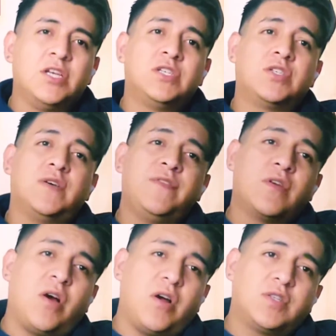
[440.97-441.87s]
So if your
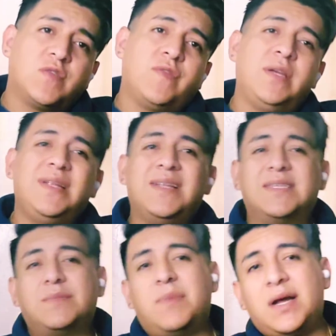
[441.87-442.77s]
car's overheating,
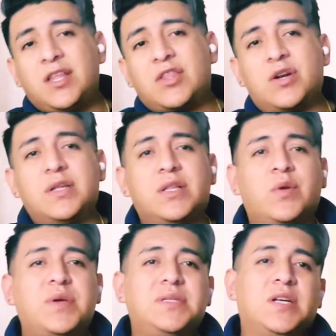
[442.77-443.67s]
it's minus 30
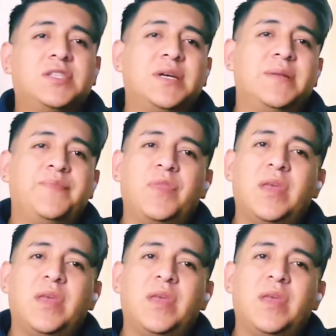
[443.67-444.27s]
degrees outside.